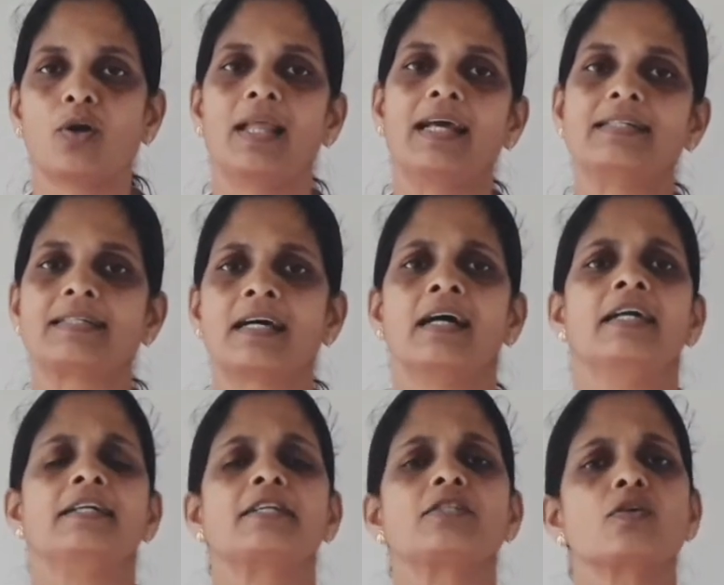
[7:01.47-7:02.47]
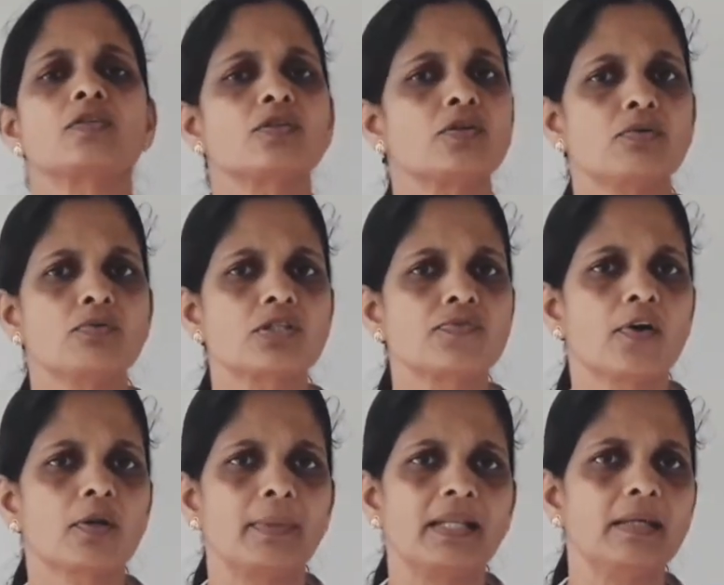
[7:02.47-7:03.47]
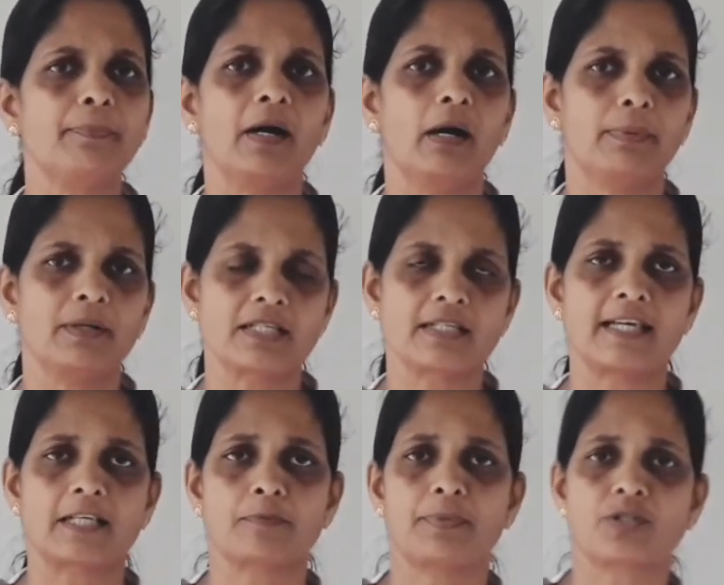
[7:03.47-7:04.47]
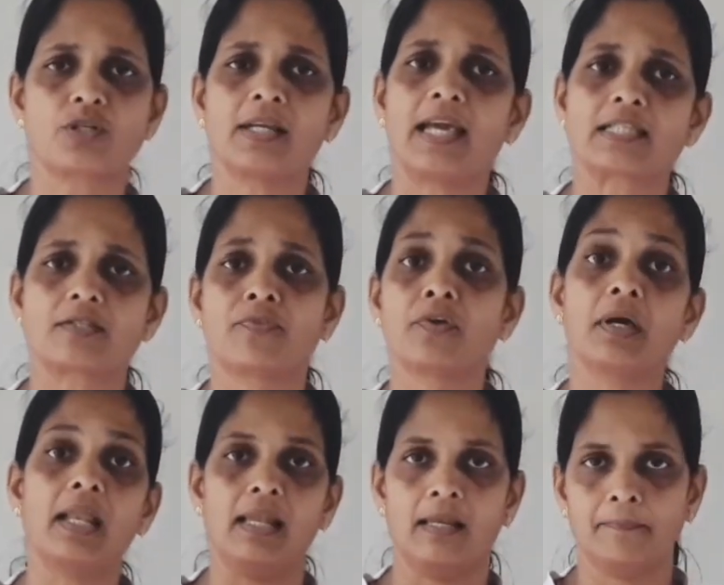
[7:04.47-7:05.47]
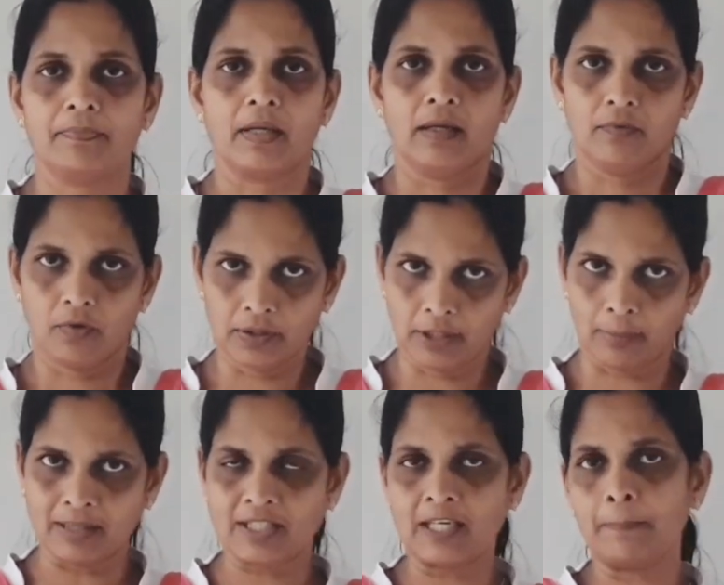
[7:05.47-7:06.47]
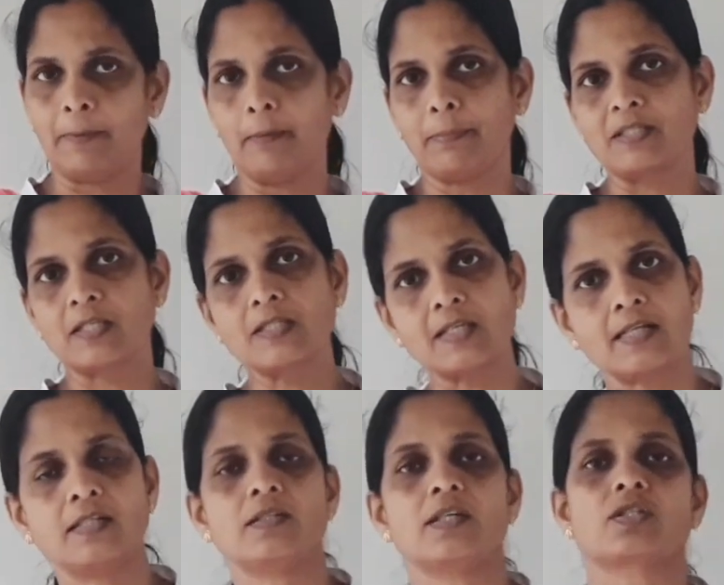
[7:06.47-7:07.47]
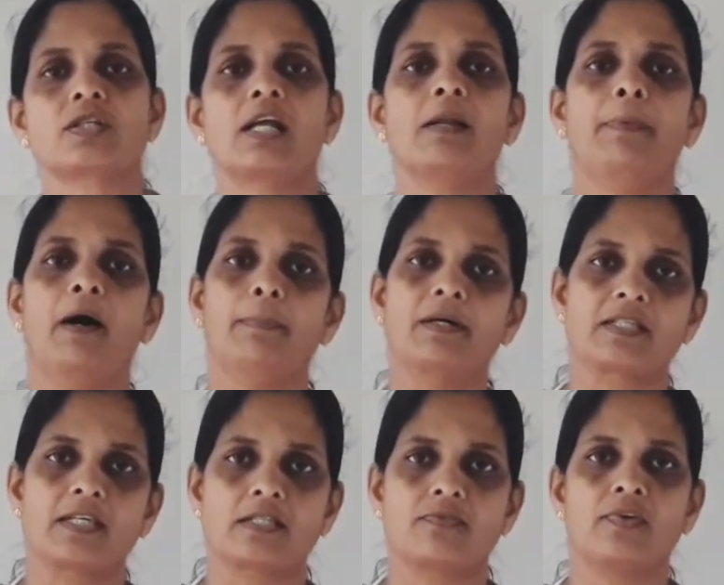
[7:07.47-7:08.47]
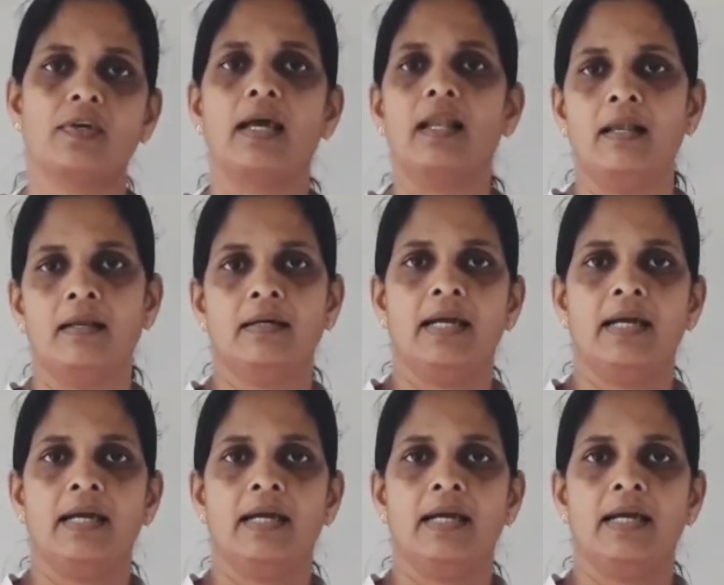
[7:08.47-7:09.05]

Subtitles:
and it is also used for many purposes, especially as fuel for domestic purposes and industrial purposes, fuel.